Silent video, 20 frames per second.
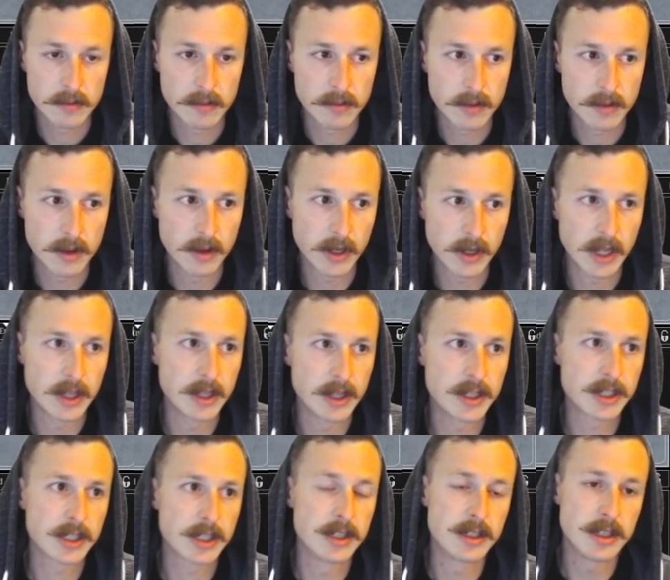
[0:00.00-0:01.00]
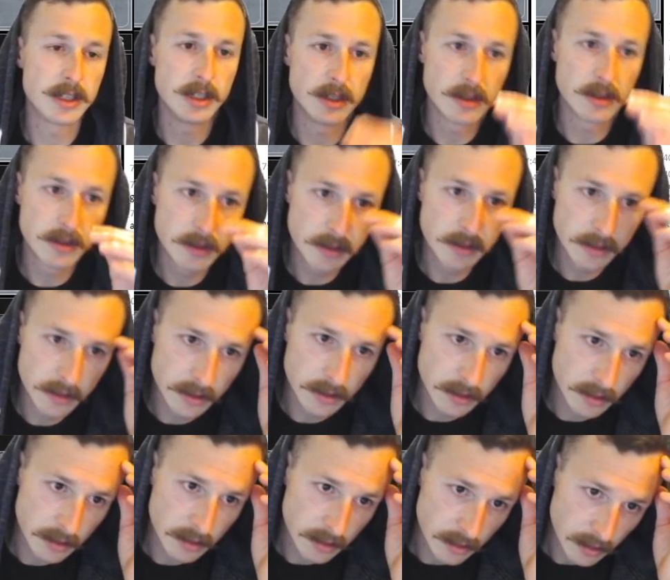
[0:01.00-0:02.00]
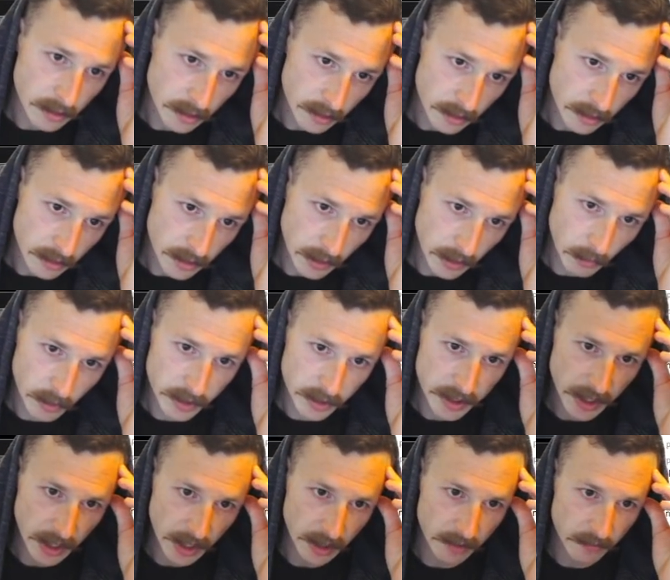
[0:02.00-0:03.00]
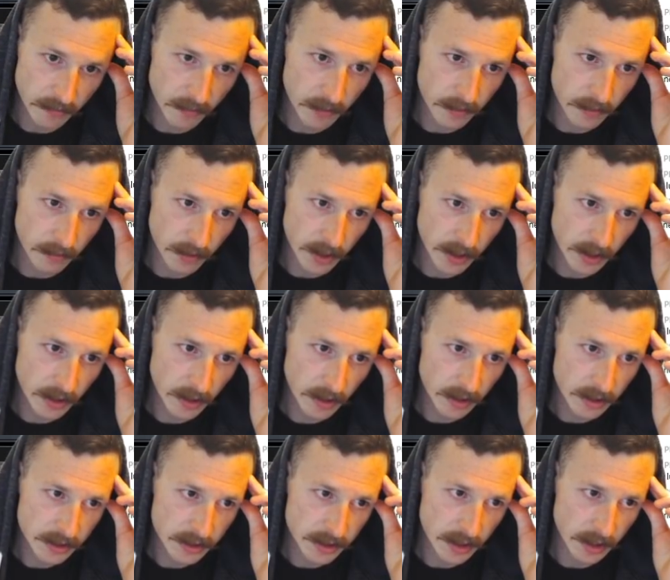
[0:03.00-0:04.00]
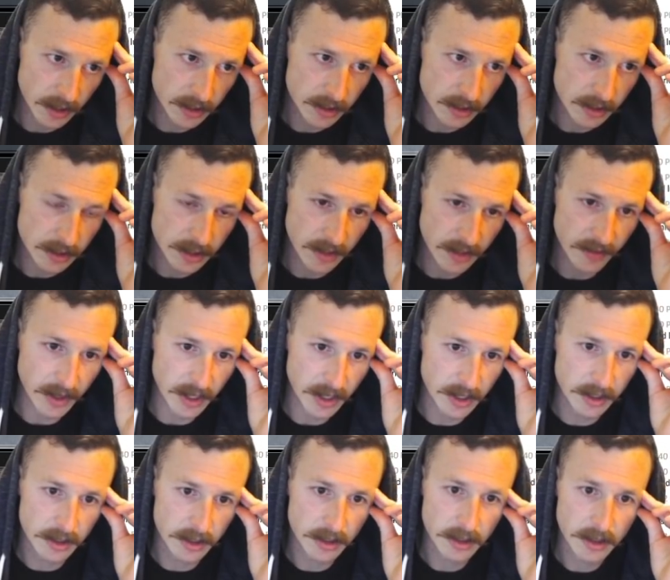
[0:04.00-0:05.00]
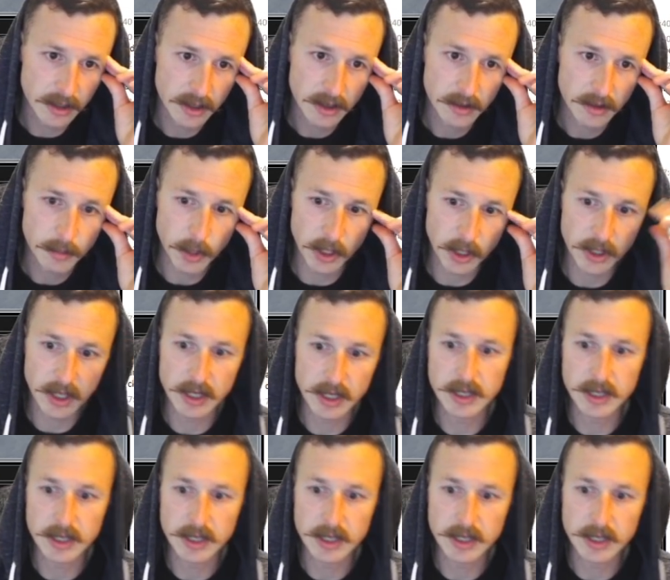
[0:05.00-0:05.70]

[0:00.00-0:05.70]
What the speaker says: okay, they just concede. They weren't dead. 3, 6, 7, 8, but they